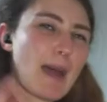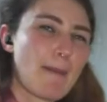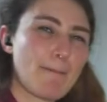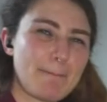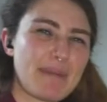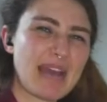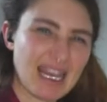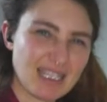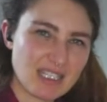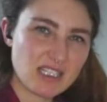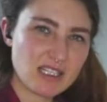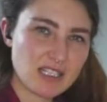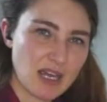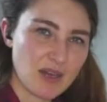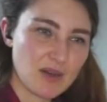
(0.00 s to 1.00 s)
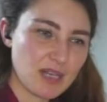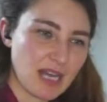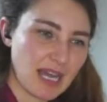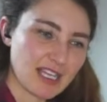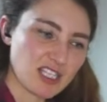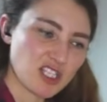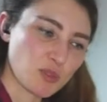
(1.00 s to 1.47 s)
pesto, like a
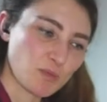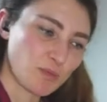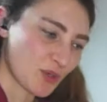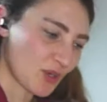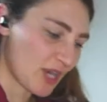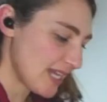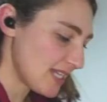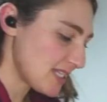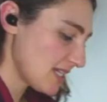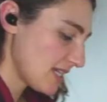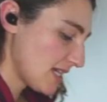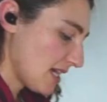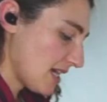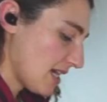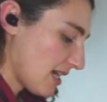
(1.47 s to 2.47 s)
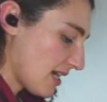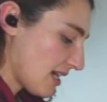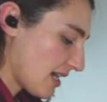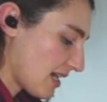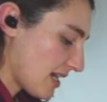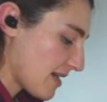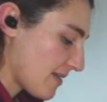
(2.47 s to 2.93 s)
spread.
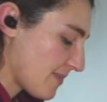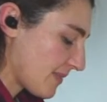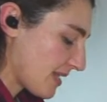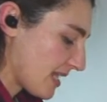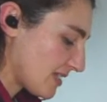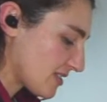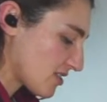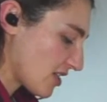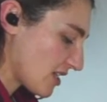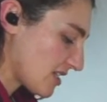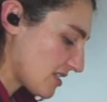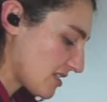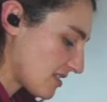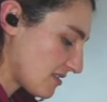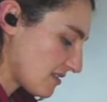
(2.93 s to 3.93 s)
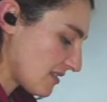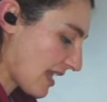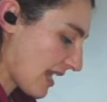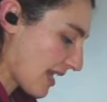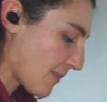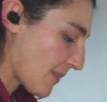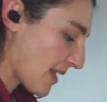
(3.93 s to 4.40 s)
So it's like a
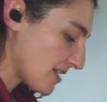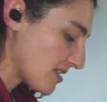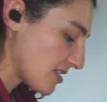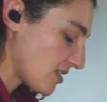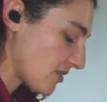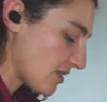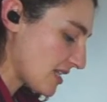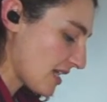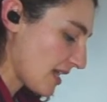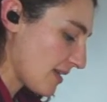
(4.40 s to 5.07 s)
pesto, Italian